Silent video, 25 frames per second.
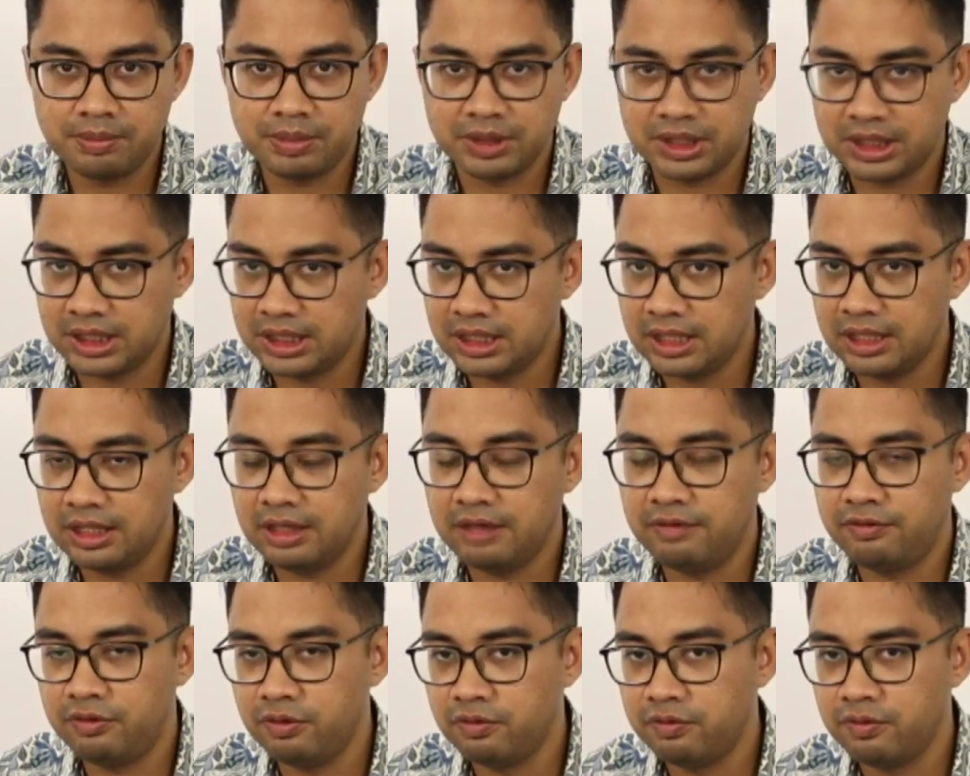
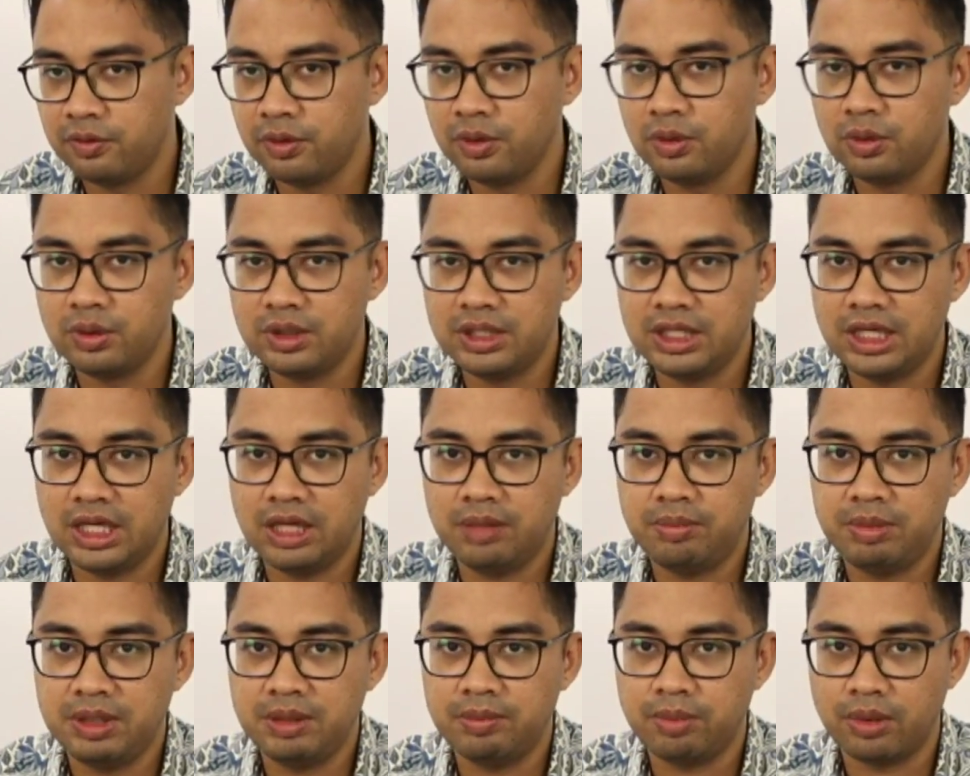particularly if you follow
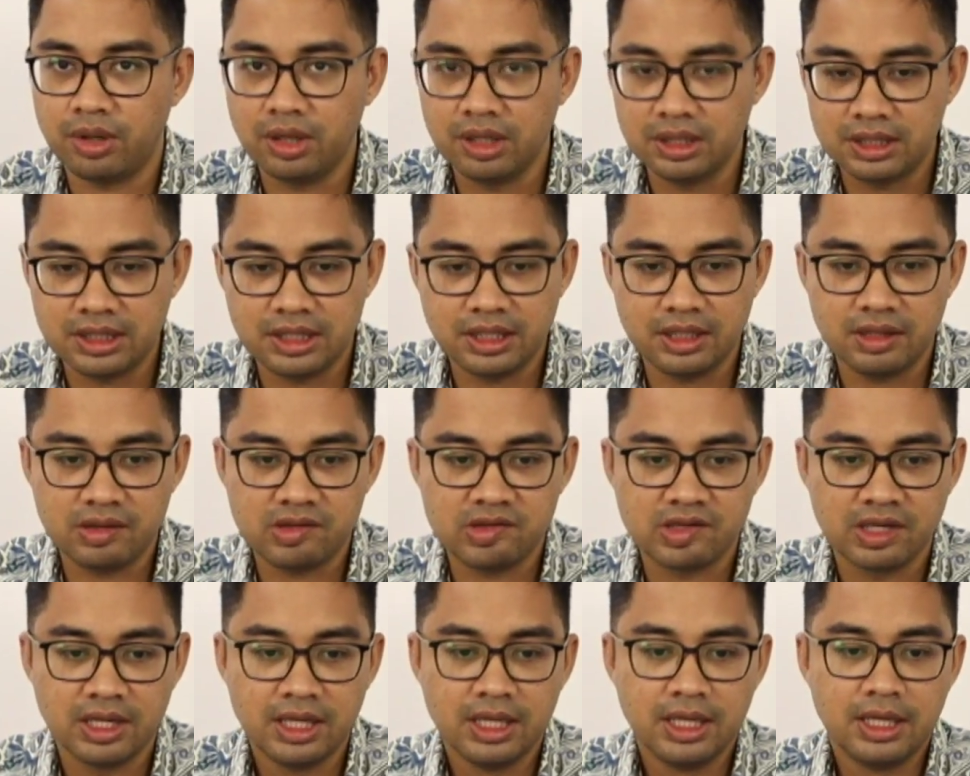DAP
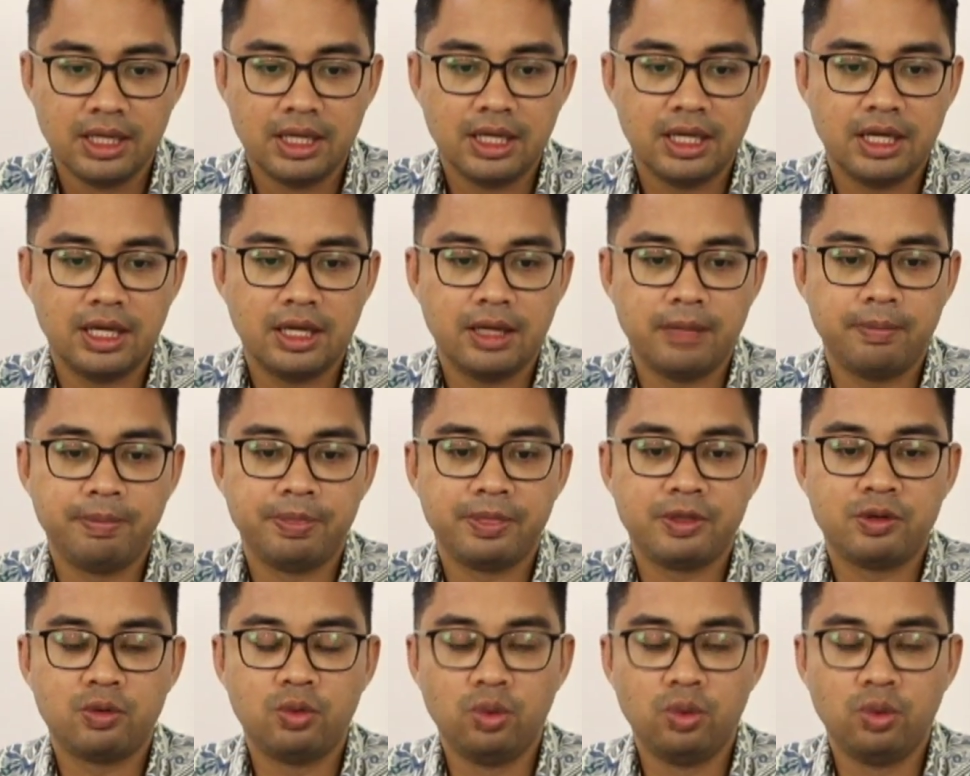politics um,